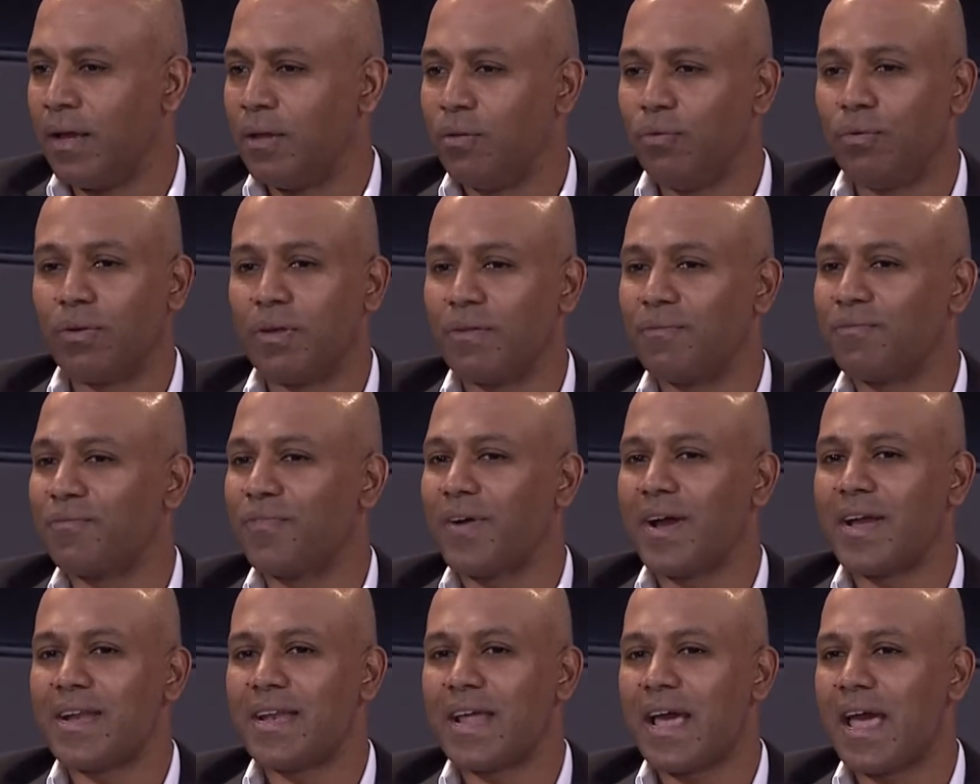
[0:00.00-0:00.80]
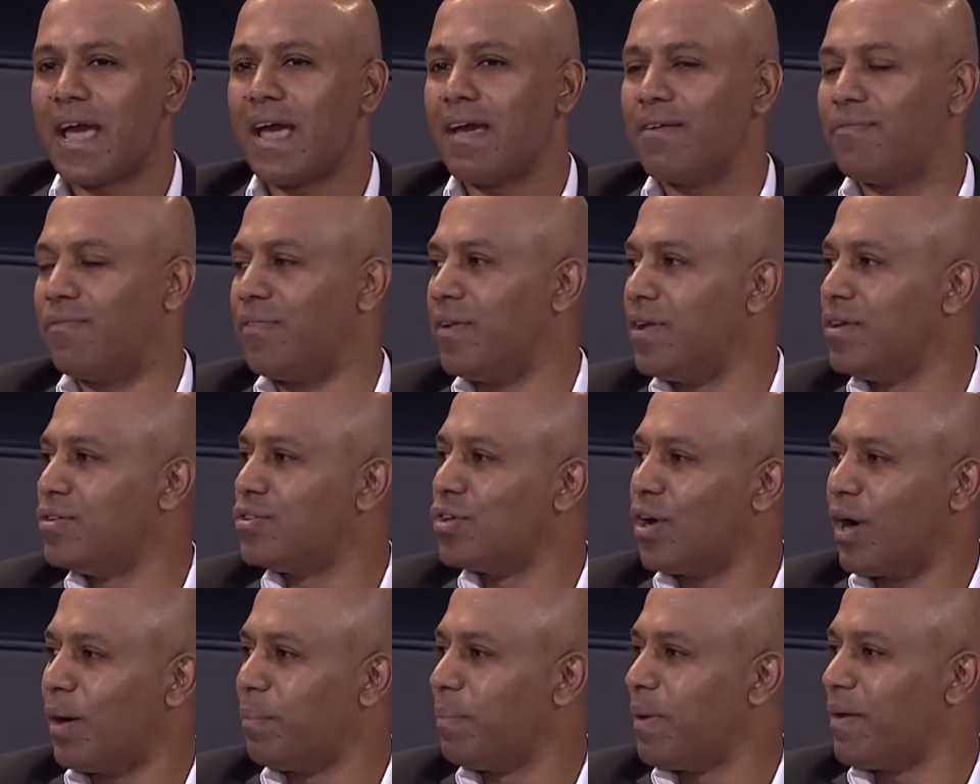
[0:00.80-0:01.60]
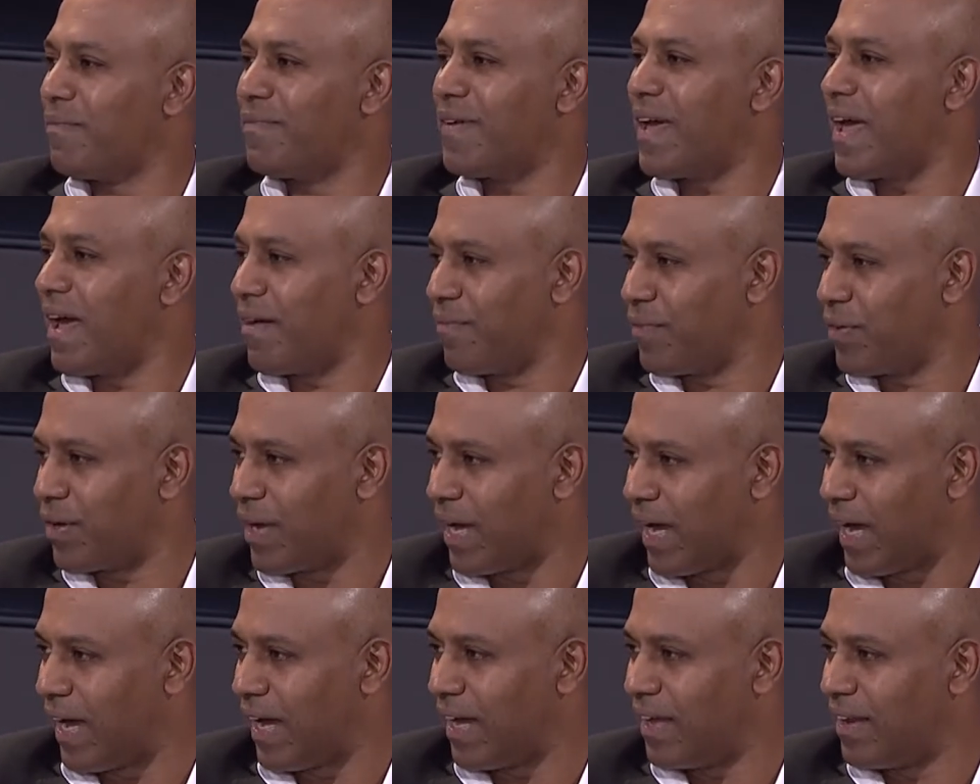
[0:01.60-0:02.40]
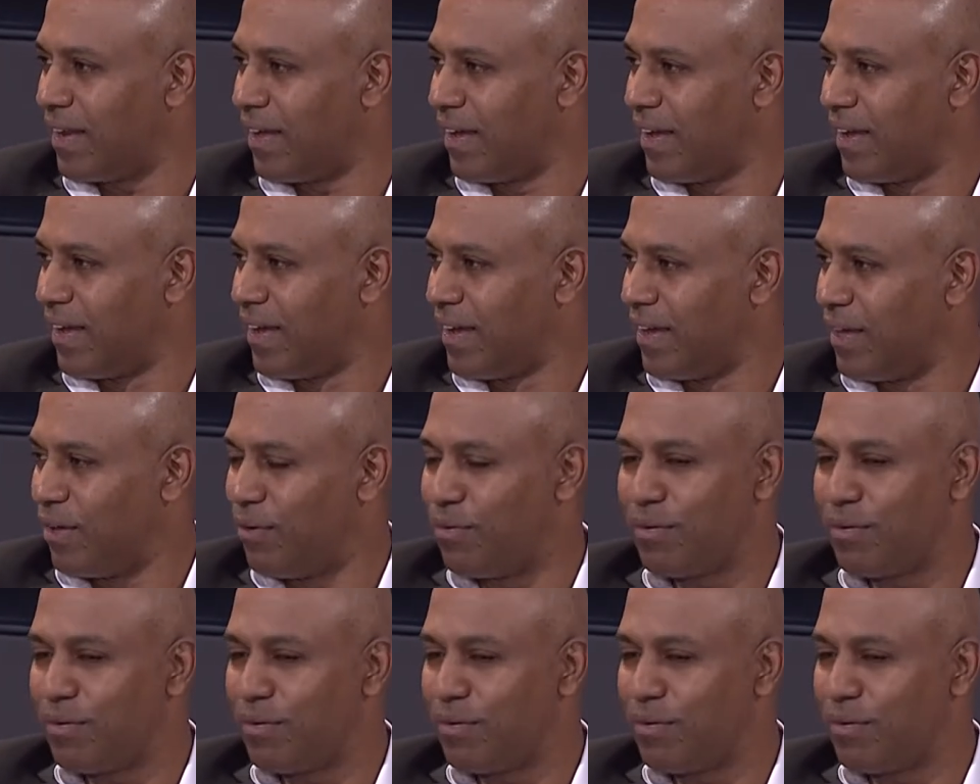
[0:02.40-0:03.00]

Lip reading: you can find every job I've ever had, you